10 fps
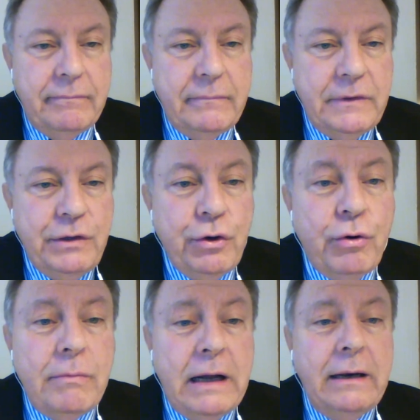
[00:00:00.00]

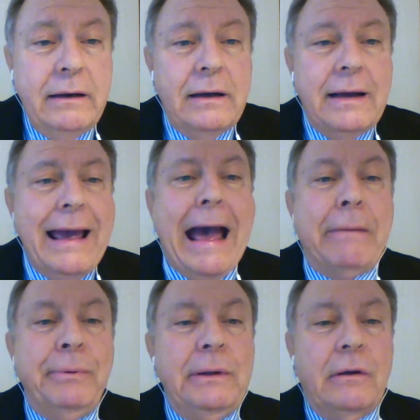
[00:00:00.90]
human
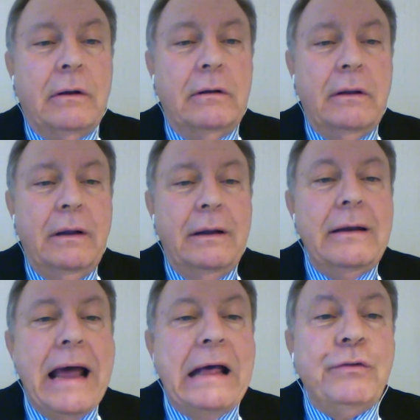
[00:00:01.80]
capital,
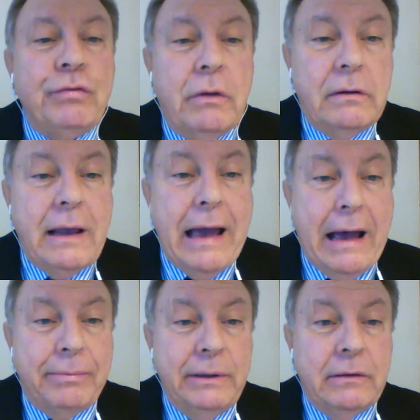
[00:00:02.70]
natural
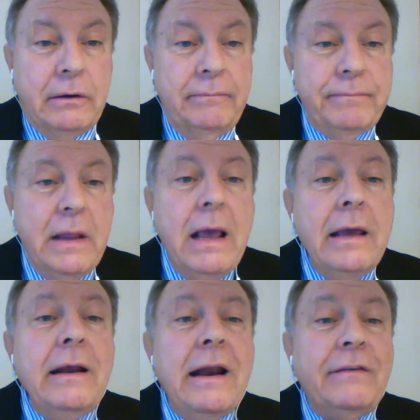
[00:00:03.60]
capital,
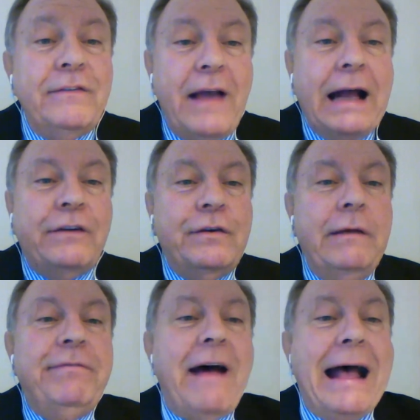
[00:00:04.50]
in such a
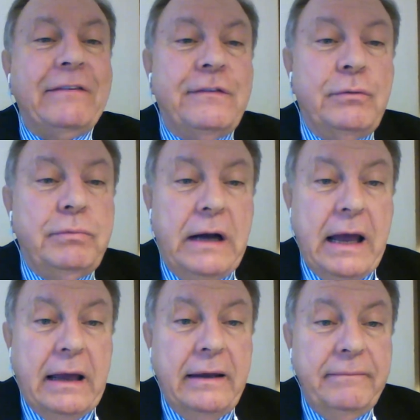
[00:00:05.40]
vast
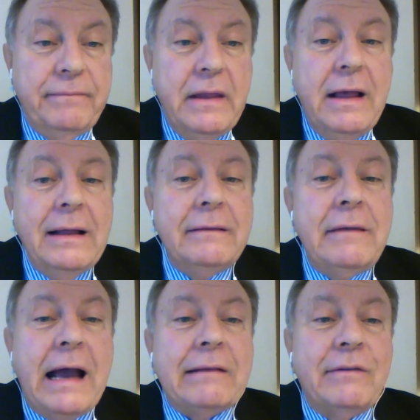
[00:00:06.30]
way
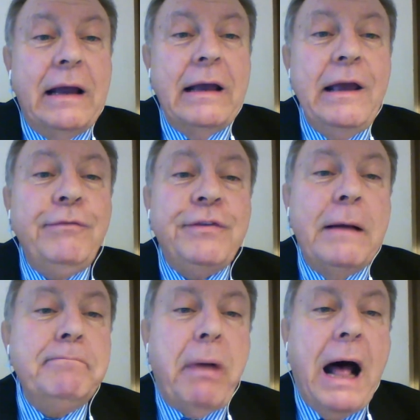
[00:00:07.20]
that if
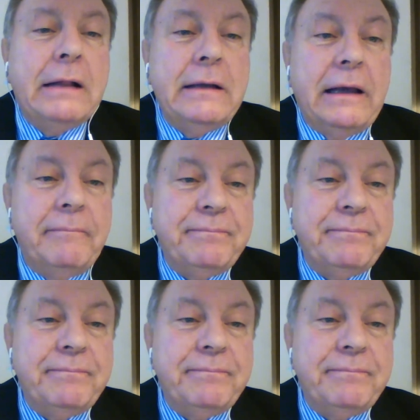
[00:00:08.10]
somebody